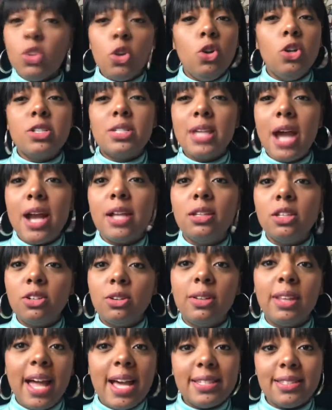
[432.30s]
Or sorry, a
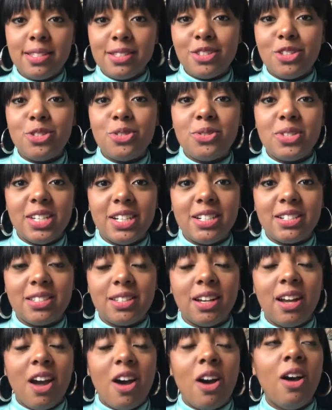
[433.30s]
little less than two years
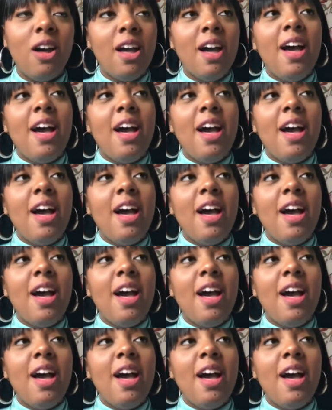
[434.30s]
ago.